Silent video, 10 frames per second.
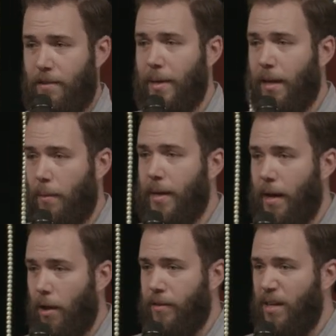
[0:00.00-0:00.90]
of becoming
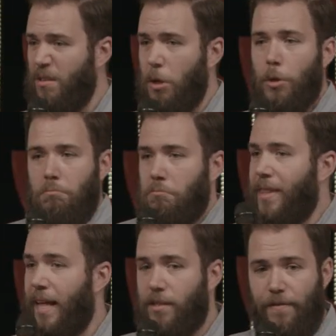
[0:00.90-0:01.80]
healthy,
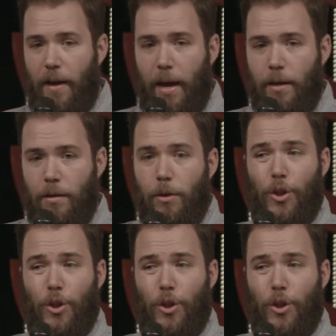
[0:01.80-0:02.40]
that's fine.